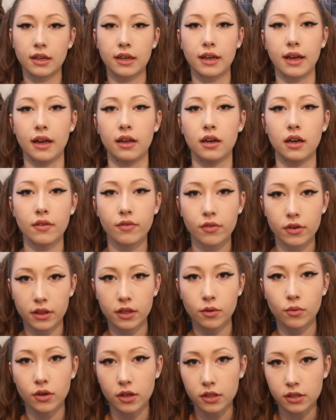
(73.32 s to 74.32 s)
Okay, enough with
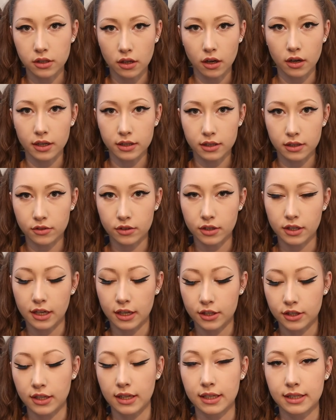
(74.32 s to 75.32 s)
the world's longest
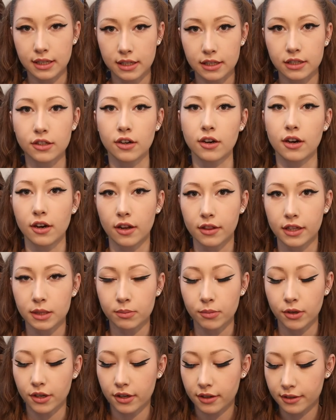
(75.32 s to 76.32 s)
introduction. Let's get started on
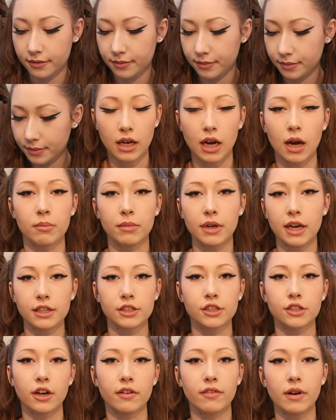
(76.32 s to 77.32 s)
this book. I'm
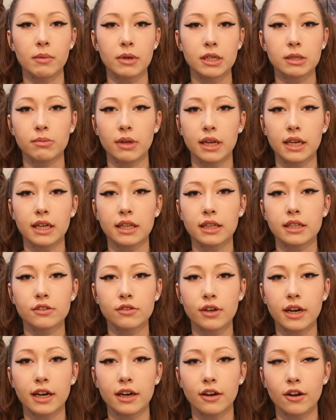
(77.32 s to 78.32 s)
not sure if I'm explaining
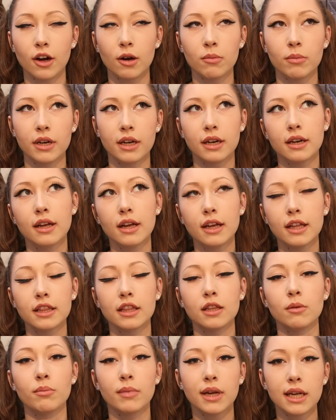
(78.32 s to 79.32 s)
this right at all, but
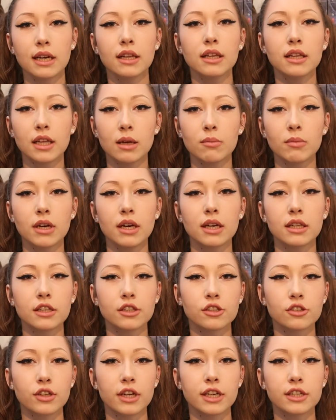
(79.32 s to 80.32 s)
the Mina Lima
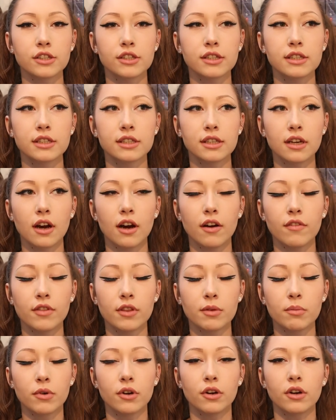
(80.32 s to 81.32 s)
illustrations
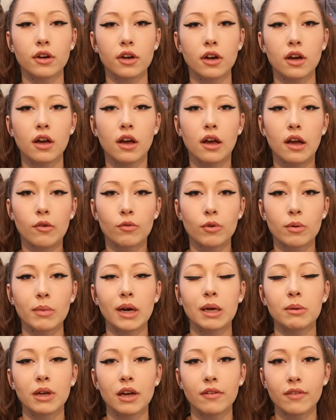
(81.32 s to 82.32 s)
of the book
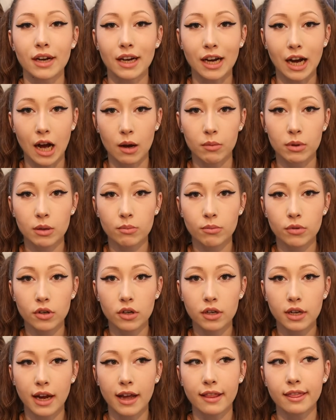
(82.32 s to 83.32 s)
remind me of a comic
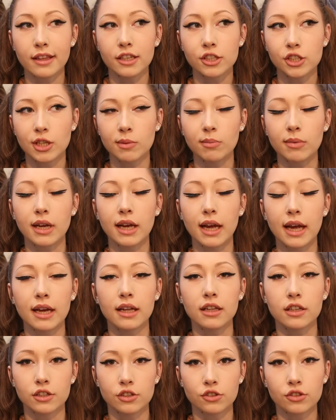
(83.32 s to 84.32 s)
book and the Jim Kay
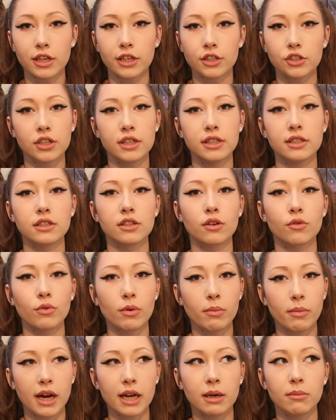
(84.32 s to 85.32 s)
illustrations
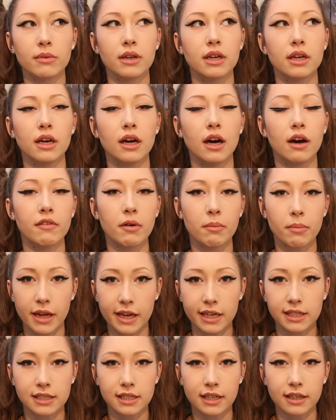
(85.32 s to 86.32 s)
remind me of a
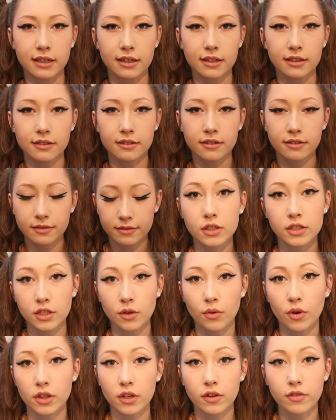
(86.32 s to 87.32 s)
painting.
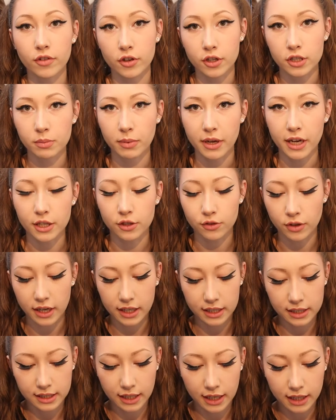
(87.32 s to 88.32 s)
So on the first page,
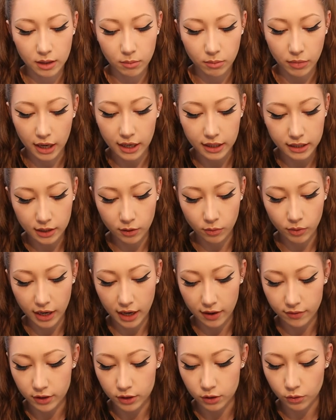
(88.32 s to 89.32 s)
right inside the binding, we
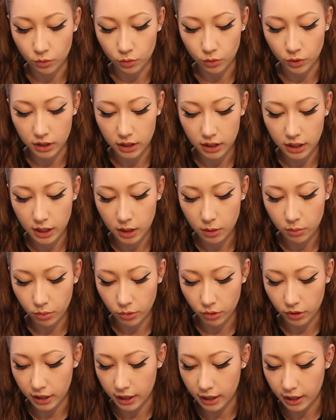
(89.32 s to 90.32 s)
have this really
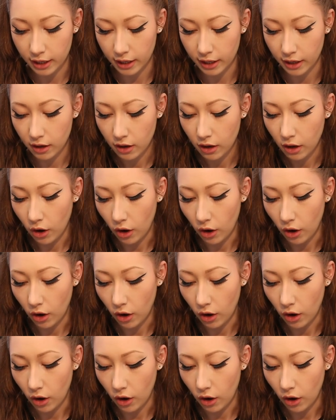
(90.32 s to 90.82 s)
pretty,